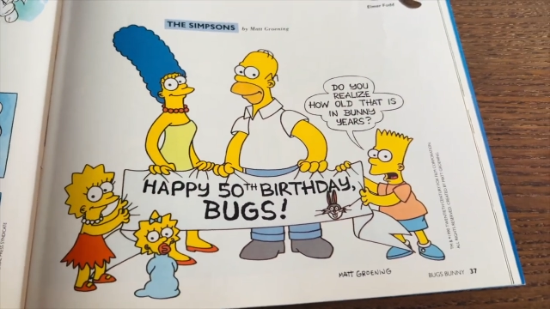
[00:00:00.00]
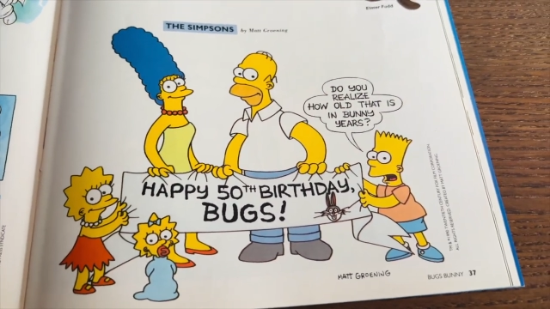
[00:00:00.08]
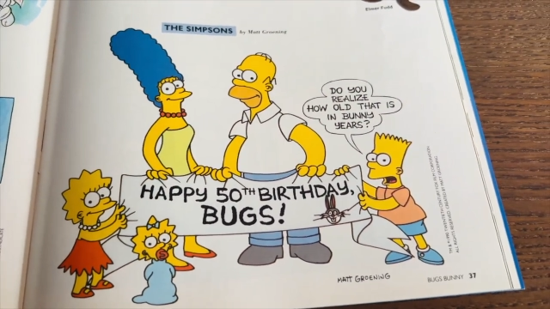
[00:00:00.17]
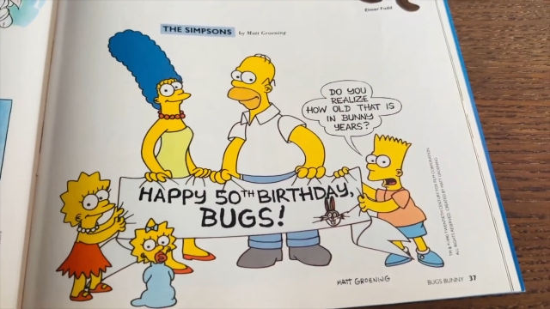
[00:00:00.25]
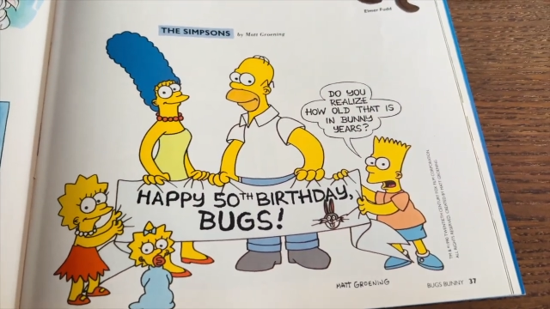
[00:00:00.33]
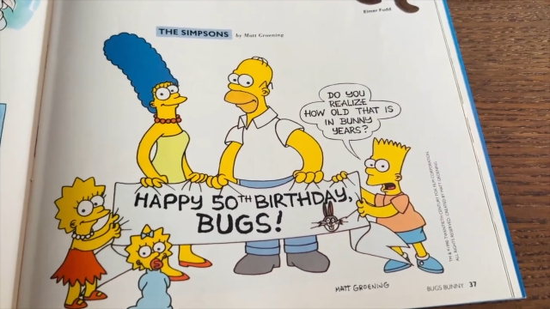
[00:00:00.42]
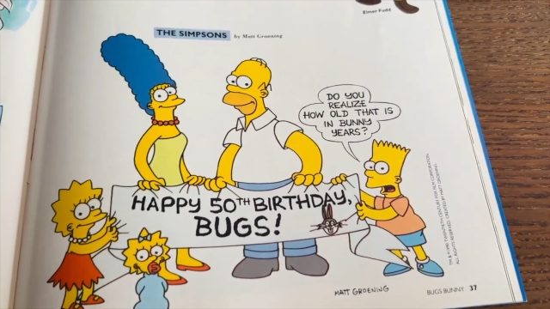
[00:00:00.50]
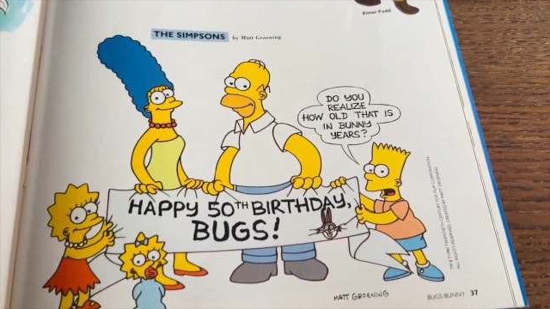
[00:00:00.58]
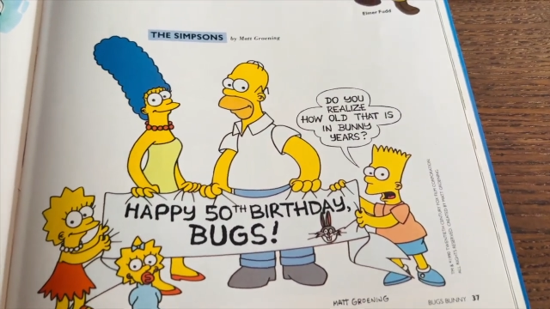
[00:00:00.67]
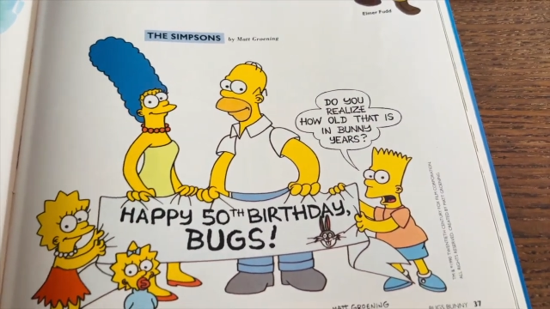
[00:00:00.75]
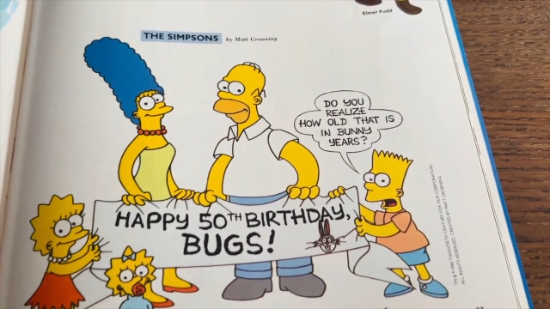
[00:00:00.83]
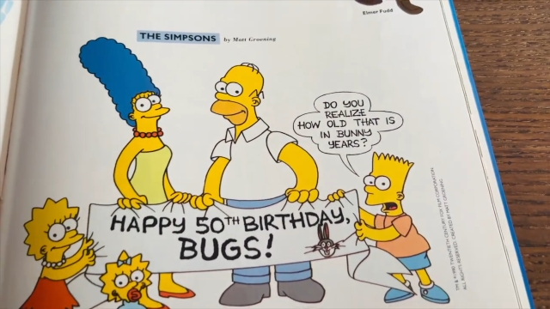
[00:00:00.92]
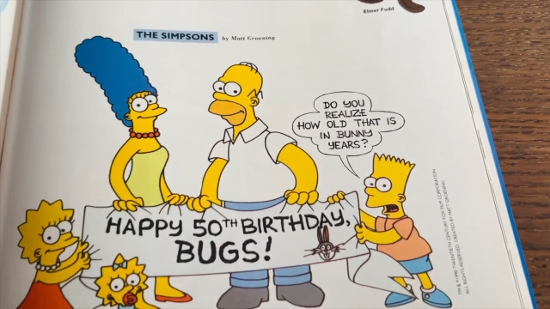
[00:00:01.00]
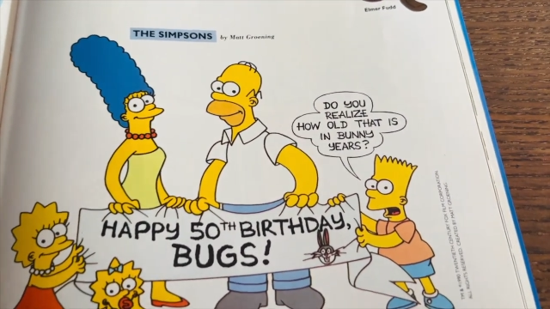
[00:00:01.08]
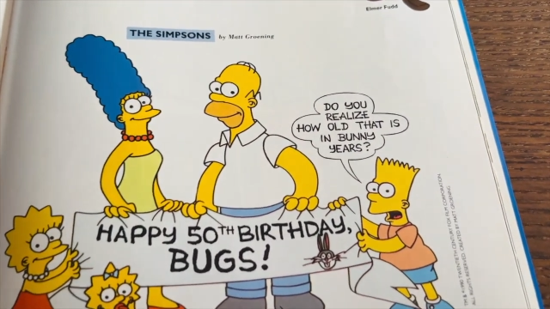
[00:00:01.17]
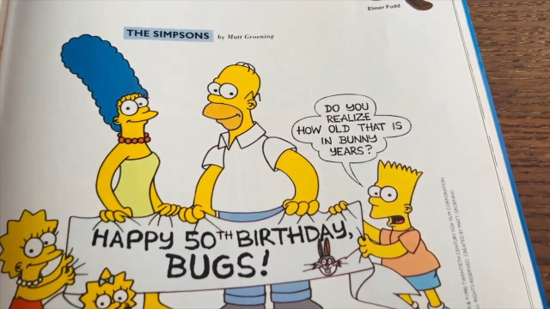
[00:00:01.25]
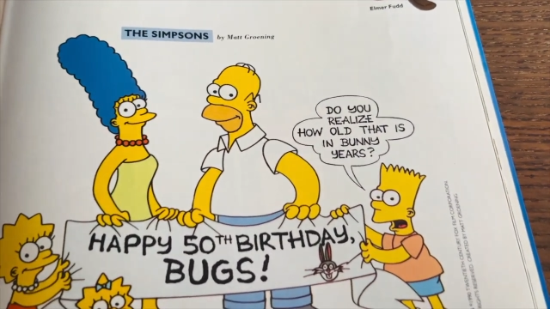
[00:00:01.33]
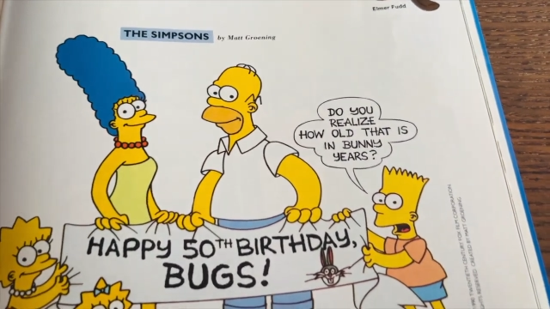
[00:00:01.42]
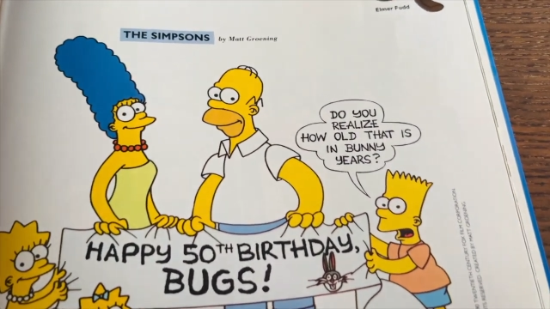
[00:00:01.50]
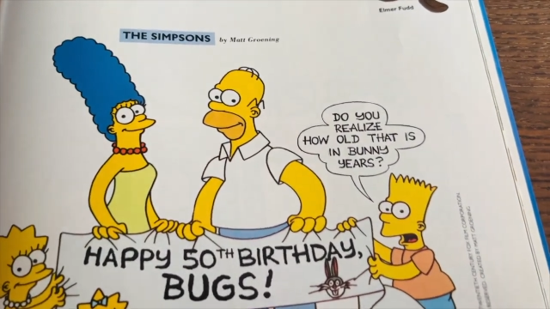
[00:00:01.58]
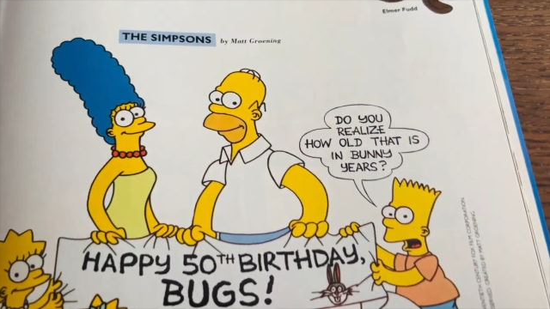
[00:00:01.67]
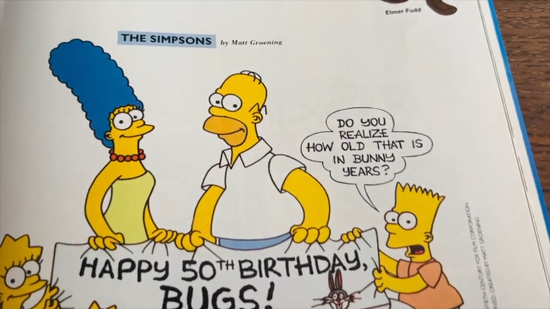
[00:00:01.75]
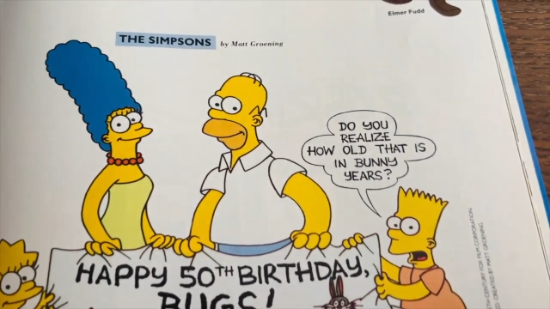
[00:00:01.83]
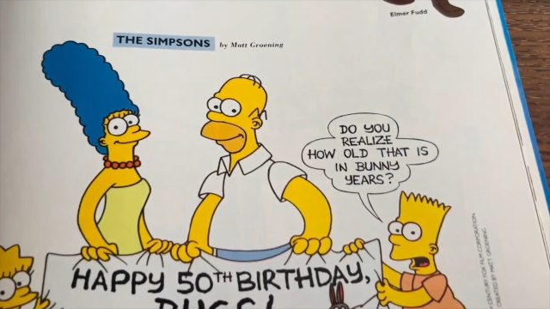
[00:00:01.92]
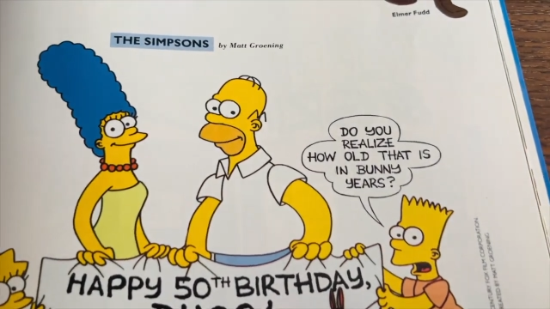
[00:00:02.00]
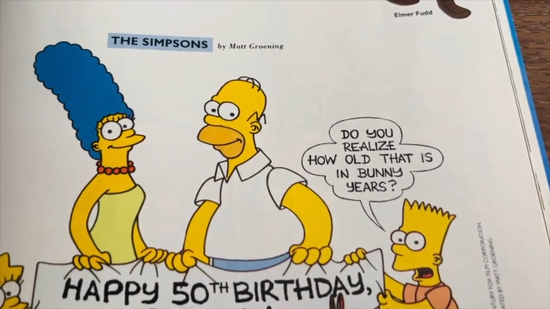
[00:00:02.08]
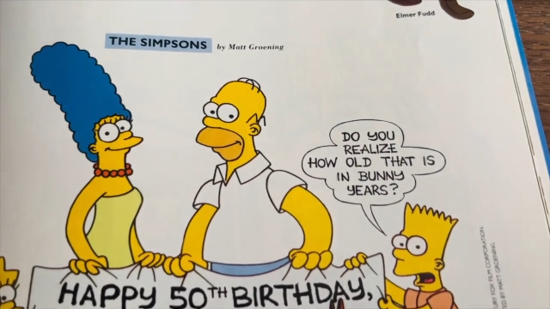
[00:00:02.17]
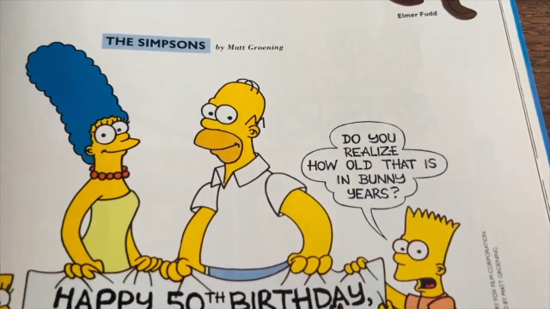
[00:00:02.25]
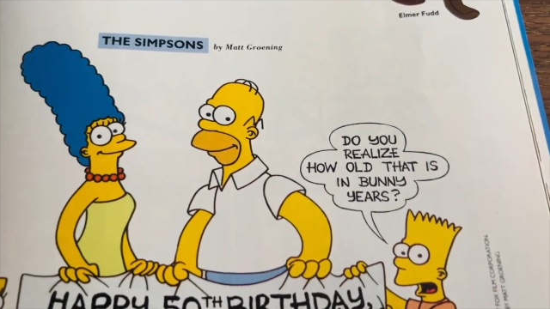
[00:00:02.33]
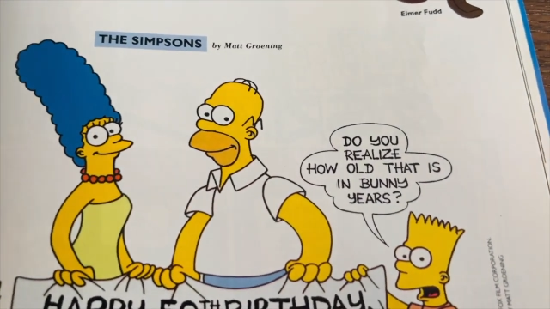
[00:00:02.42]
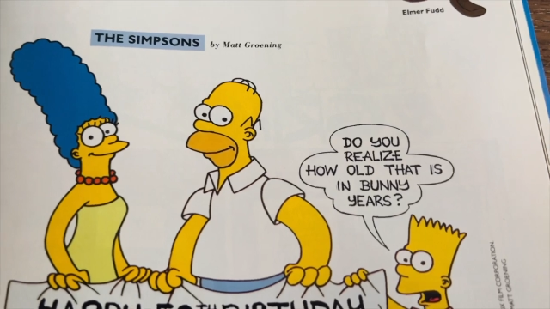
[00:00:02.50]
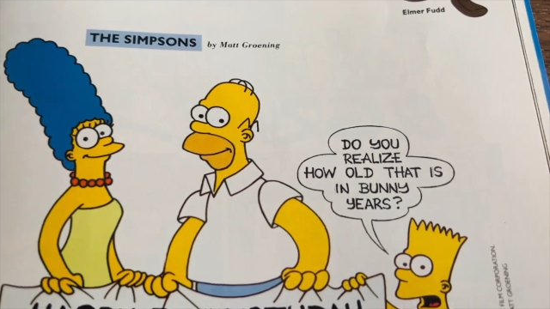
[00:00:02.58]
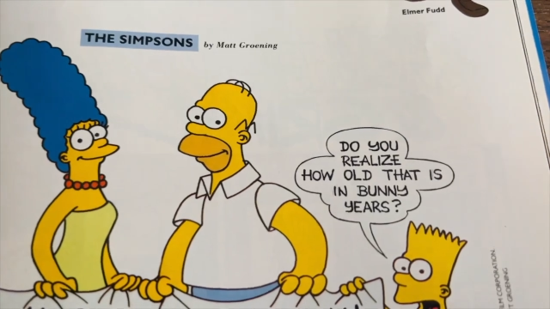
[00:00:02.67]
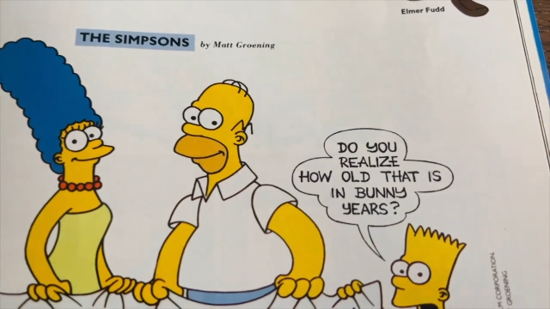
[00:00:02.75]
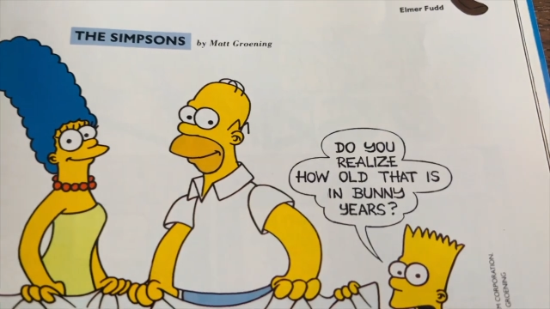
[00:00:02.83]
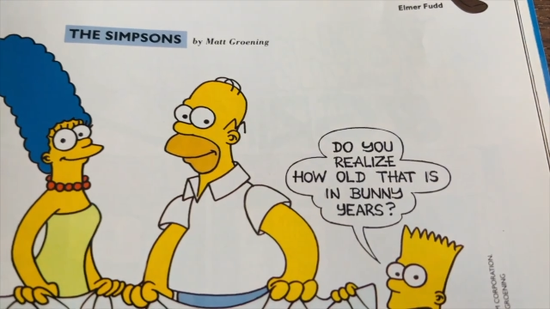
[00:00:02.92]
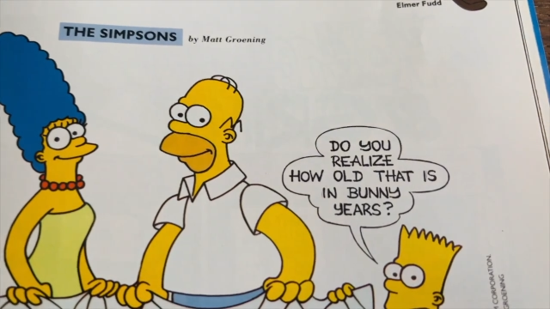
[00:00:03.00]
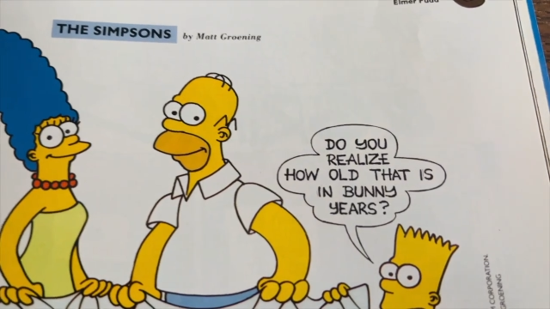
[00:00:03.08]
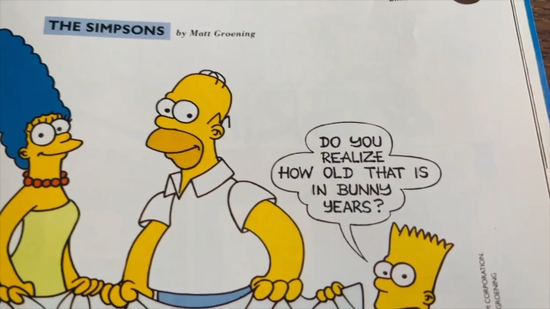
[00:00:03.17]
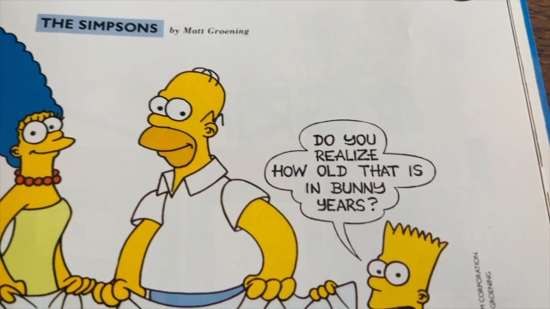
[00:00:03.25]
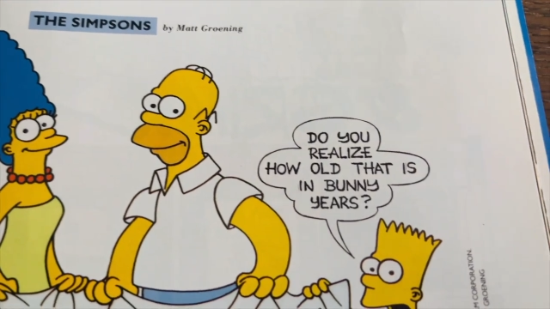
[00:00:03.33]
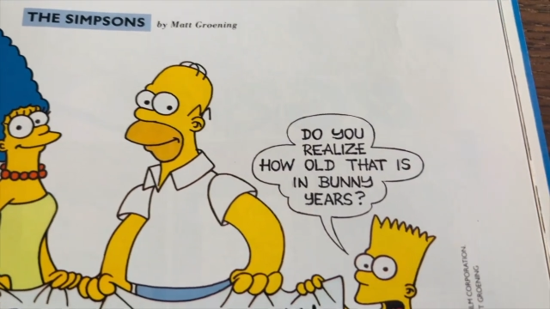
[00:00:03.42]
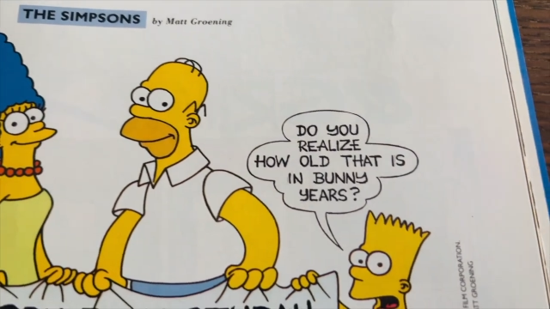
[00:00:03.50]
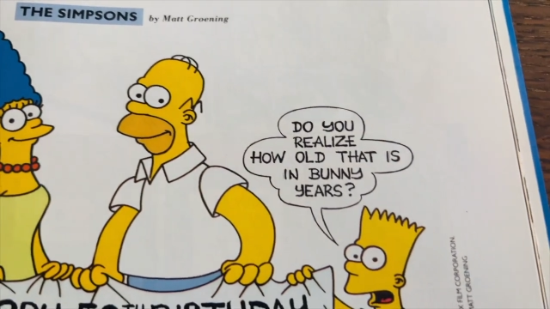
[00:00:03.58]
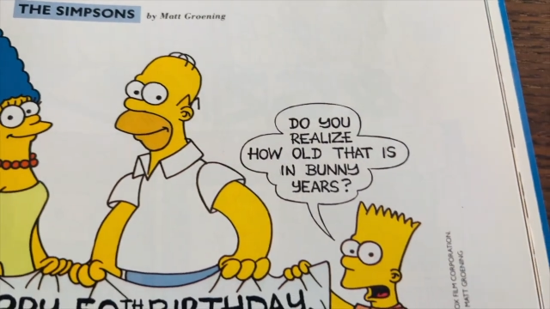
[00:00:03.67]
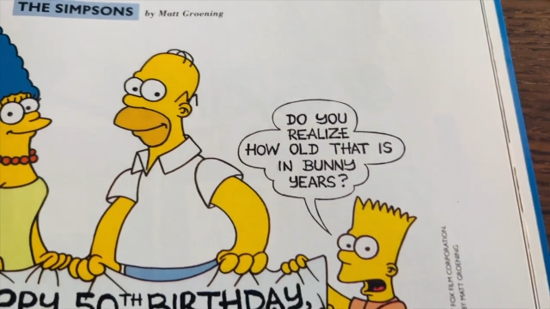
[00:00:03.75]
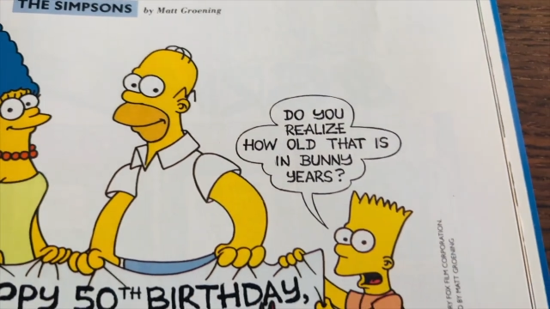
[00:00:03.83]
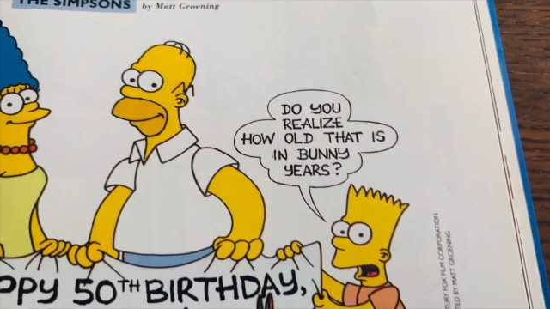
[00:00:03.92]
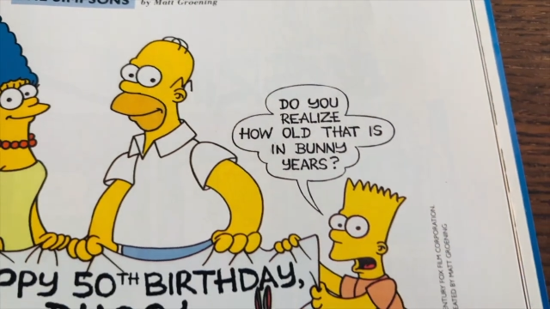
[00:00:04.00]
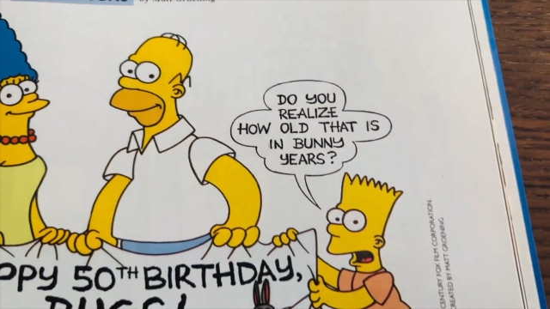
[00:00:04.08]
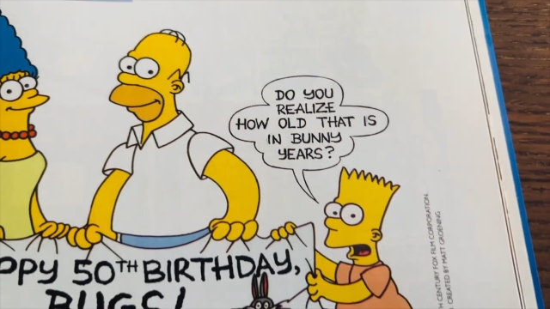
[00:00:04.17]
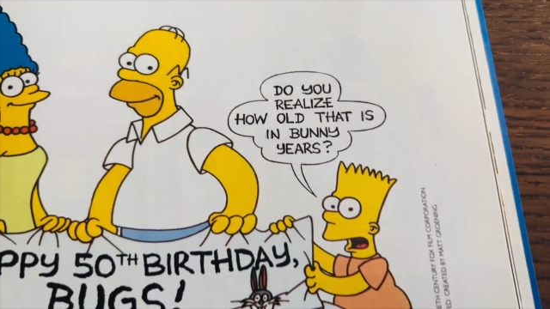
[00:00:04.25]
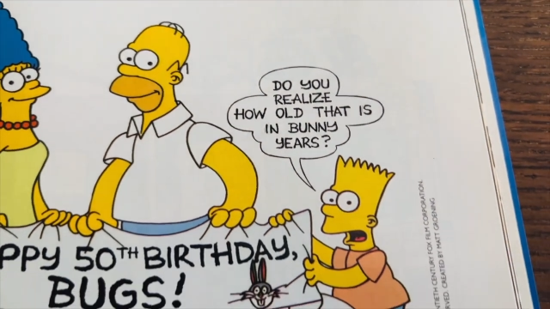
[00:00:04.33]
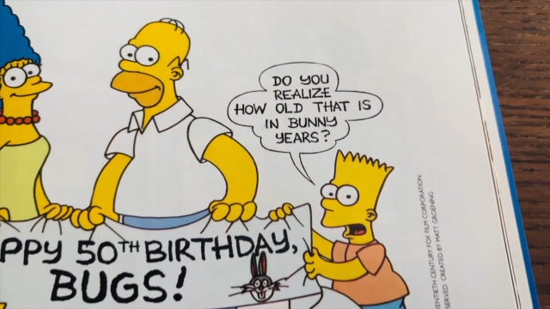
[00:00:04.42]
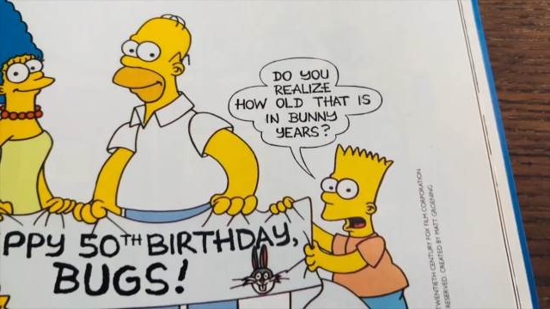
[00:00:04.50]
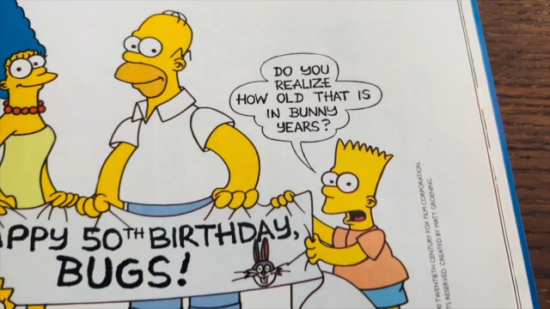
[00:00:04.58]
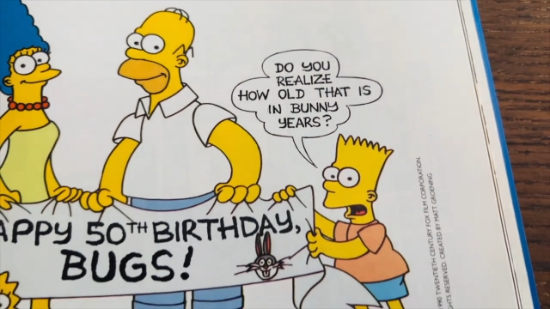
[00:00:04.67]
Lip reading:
Nobody's mouth can be seen.